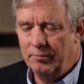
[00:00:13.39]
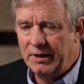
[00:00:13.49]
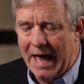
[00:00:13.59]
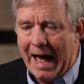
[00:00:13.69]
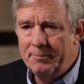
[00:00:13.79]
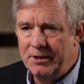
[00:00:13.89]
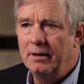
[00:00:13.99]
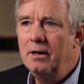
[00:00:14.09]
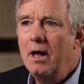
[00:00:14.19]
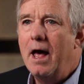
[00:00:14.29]

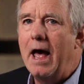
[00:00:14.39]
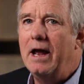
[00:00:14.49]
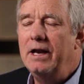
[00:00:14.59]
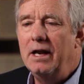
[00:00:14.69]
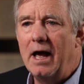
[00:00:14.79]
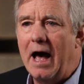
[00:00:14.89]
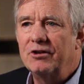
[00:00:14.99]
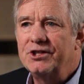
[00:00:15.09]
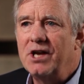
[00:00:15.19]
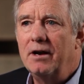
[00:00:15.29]
captain, and
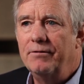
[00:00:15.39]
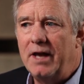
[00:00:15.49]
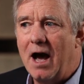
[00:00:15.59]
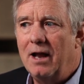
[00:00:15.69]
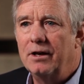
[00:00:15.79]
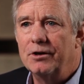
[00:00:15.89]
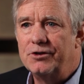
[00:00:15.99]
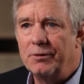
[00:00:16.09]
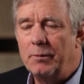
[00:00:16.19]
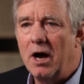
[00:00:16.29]
outside of the island of
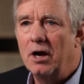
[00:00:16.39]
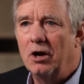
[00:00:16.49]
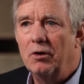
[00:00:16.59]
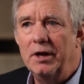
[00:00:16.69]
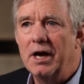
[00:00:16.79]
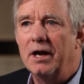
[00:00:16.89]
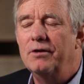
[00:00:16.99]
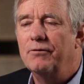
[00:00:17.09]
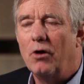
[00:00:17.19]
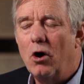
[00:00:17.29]
Tobago, he got
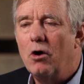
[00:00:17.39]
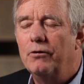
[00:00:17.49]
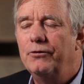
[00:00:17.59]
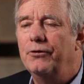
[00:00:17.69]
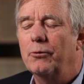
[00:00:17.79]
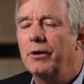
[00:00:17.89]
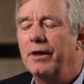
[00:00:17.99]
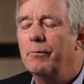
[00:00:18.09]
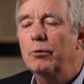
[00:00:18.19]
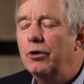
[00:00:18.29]
involved with a
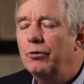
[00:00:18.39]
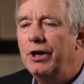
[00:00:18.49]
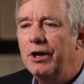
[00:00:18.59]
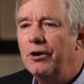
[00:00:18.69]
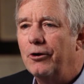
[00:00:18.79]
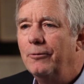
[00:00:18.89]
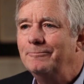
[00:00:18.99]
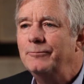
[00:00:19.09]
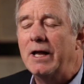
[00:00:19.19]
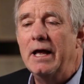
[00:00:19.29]
mutineer,
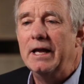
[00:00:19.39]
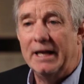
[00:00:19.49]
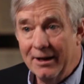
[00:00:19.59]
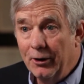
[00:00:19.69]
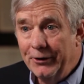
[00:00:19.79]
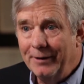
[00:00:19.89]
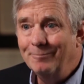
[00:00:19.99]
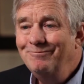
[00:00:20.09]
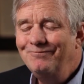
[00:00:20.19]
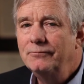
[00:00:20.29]
killed him,
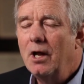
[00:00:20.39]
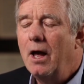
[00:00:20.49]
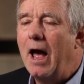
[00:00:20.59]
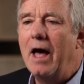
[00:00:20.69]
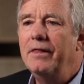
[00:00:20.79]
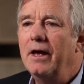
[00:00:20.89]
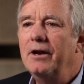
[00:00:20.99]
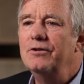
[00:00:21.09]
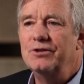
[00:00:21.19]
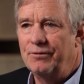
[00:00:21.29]
and
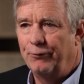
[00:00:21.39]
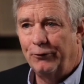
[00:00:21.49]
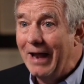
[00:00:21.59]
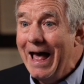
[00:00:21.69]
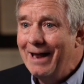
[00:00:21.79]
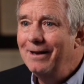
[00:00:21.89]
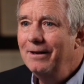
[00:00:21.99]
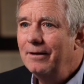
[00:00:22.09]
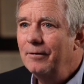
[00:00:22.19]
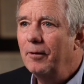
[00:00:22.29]
then fled
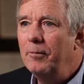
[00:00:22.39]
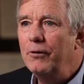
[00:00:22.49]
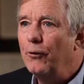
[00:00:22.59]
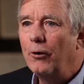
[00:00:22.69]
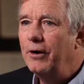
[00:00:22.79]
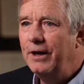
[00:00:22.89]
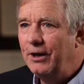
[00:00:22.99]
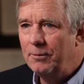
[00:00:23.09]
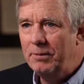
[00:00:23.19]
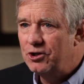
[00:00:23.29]
uh, before he
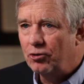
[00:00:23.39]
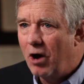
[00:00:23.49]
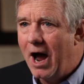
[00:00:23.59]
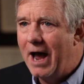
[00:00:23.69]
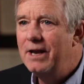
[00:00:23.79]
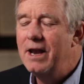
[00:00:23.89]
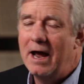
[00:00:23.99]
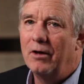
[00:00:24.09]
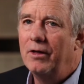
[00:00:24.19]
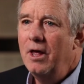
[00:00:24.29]
could be tried.
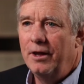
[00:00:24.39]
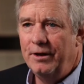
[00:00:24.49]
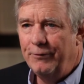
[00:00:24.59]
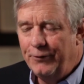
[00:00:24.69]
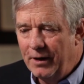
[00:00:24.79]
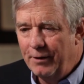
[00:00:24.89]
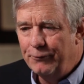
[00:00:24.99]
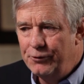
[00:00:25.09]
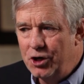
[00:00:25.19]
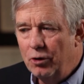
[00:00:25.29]
Now, if,
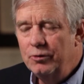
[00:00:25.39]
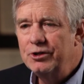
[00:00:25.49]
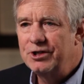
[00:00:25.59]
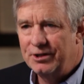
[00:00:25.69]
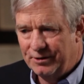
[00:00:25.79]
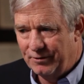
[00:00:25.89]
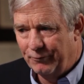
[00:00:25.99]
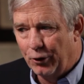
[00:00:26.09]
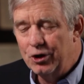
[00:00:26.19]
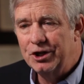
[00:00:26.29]
if Jones'
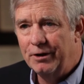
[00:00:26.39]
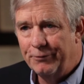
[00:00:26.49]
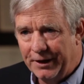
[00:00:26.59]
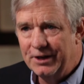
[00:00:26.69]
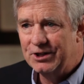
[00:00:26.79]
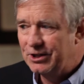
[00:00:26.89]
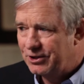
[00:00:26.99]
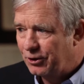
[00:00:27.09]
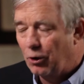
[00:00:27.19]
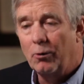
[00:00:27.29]
version of things is
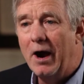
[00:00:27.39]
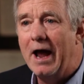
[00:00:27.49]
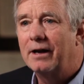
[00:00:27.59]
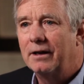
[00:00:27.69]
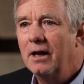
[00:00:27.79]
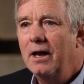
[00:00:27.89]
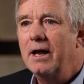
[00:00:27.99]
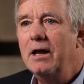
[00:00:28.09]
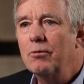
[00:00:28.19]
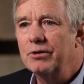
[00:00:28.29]
correct,
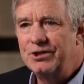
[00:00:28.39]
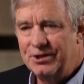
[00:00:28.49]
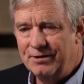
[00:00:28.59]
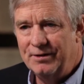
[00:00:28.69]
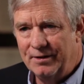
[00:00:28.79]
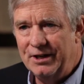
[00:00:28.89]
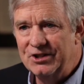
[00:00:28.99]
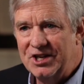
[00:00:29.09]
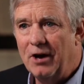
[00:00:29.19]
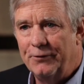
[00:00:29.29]
he was in
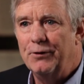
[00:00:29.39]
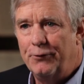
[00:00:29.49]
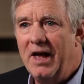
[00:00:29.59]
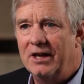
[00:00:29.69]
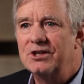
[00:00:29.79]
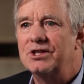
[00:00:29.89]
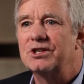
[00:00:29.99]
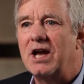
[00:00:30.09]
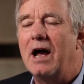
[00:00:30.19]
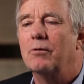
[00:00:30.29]
self defense, this
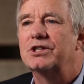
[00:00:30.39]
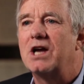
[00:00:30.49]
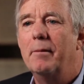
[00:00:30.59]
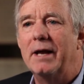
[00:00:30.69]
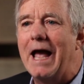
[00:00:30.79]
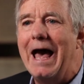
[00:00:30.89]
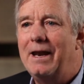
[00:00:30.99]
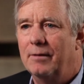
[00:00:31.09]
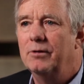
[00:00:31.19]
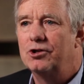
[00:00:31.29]
guy was coming at
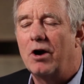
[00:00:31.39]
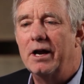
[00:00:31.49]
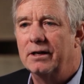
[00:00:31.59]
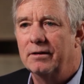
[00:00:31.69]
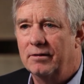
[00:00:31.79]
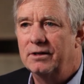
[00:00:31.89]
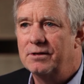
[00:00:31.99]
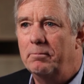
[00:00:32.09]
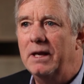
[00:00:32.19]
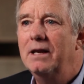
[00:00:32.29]
him and trying to, to
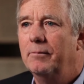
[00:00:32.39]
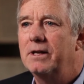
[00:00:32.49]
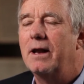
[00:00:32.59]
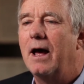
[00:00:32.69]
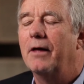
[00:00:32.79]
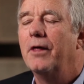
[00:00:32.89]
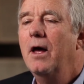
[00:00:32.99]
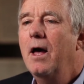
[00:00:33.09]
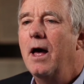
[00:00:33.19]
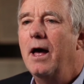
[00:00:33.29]
beat him to death.
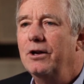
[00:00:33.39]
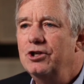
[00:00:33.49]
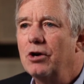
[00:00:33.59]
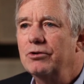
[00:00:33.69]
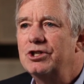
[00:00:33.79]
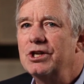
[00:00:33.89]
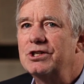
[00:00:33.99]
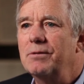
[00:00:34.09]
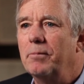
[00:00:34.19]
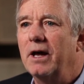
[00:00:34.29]
And Jones
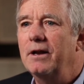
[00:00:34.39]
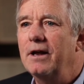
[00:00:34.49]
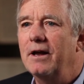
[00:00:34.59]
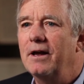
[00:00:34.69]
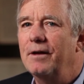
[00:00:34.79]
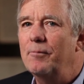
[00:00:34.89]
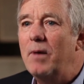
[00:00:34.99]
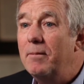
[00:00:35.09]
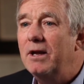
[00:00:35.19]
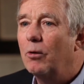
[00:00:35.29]
just, but it, it,
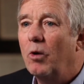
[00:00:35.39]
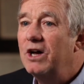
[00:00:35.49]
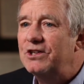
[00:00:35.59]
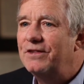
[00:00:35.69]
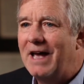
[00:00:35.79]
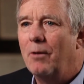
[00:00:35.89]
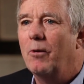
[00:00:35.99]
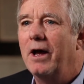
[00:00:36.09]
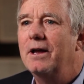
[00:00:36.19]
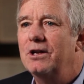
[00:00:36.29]
maybe it wasn't that
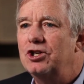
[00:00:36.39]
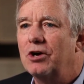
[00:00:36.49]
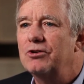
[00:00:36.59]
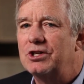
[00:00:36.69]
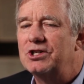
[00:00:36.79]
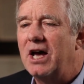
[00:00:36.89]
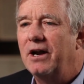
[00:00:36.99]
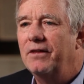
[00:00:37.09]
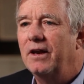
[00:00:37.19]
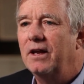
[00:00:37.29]
way. And Jones
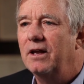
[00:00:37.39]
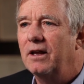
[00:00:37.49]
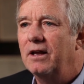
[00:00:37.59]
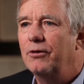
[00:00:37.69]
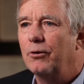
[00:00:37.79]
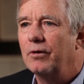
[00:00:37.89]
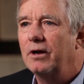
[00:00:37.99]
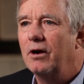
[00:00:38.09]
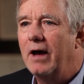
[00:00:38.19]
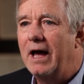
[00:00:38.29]
decided that he either, you
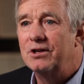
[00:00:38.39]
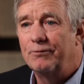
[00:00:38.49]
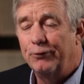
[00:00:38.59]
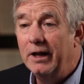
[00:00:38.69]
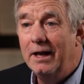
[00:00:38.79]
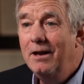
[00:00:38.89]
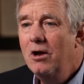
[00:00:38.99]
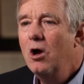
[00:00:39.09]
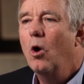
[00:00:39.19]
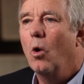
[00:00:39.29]
know, had to flee
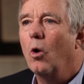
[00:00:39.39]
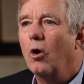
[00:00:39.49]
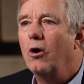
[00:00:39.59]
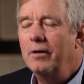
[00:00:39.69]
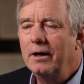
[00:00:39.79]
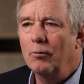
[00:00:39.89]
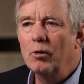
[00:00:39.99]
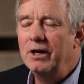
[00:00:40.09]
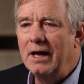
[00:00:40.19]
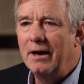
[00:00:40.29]
or he
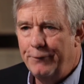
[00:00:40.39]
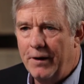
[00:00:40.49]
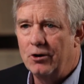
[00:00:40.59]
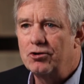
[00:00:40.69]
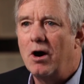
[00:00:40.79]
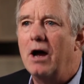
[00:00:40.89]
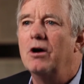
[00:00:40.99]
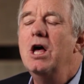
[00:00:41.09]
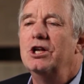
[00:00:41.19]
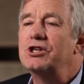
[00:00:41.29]
wouldn't get a fair trial.
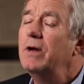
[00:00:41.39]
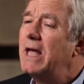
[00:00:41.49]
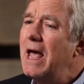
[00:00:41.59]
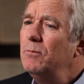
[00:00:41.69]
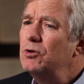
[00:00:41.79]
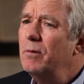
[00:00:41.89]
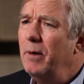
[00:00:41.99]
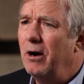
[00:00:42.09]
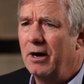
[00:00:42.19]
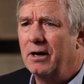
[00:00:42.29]
So he came to
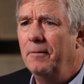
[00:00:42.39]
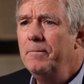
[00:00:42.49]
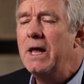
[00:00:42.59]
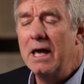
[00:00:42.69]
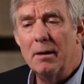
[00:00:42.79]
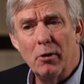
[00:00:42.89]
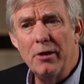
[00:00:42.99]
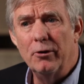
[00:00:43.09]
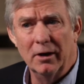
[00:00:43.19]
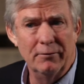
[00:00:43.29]
America. He had a
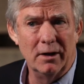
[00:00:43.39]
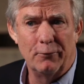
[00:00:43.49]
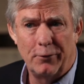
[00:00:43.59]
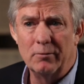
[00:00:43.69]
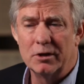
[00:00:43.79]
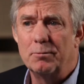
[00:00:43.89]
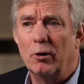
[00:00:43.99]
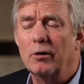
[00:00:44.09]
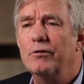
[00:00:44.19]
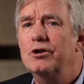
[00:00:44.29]
brother living in
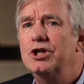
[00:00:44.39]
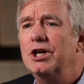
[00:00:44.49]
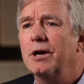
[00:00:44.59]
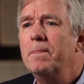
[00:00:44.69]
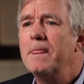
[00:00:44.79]
Fredericksburg, Virginia.